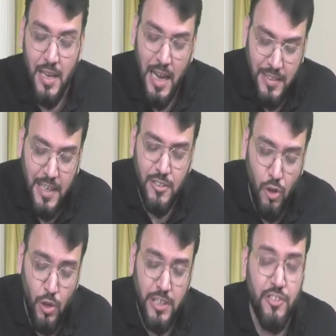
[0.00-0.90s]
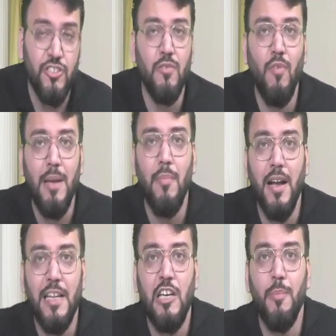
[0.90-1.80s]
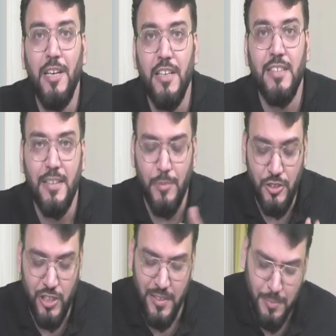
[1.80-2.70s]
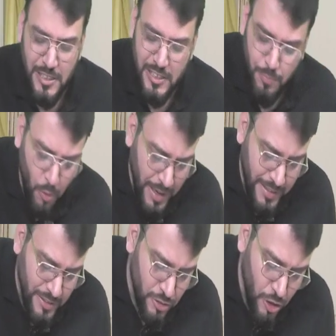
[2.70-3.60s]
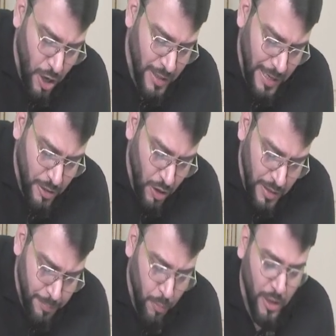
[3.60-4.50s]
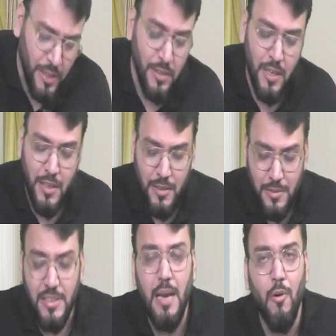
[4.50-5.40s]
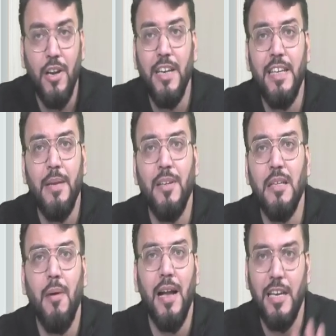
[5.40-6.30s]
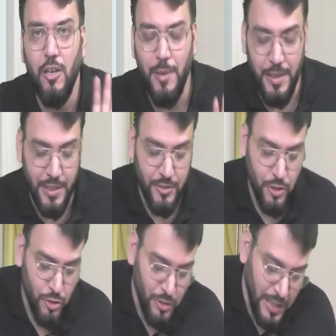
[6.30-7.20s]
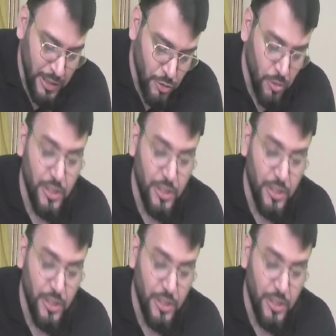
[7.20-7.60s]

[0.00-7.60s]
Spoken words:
and that is the only reason why market rate of interest has been changed. Means this point is not at all important. They have already given the market rate of interest, so you can ignore this